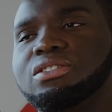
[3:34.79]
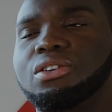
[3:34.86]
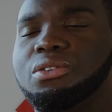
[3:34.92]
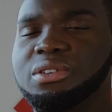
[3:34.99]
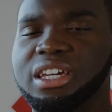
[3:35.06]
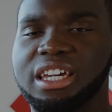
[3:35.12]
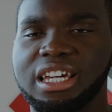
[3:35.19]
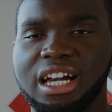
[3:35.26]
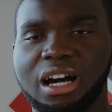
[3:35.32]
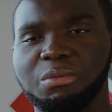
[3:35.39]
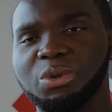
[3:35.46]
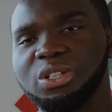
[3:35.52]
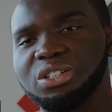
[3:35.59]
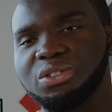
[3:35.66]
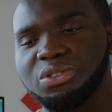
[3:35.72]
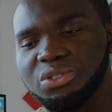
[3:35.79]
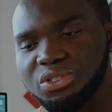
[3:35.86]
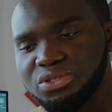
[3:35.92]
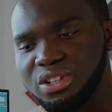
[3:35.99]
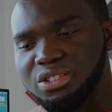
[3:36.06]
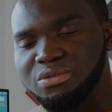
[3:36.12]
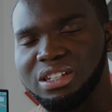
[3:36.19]
okay, I'm only going to
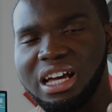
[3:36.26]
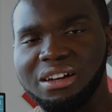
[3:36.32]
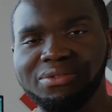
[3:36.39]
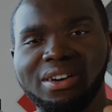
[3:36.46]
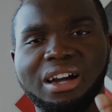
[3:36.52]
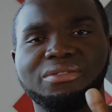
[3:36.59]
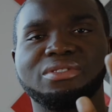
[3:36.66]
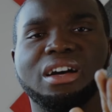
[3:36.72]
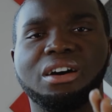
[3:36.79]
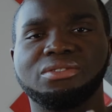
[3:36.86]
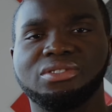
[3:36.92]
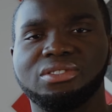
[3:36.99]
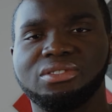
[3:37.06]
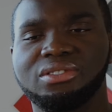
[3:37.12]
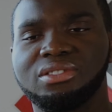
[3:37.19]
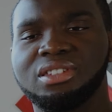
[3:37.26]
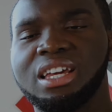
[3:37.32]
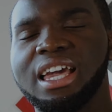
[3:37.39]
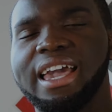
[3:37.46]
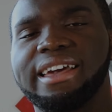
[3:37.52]
trade with like 5,000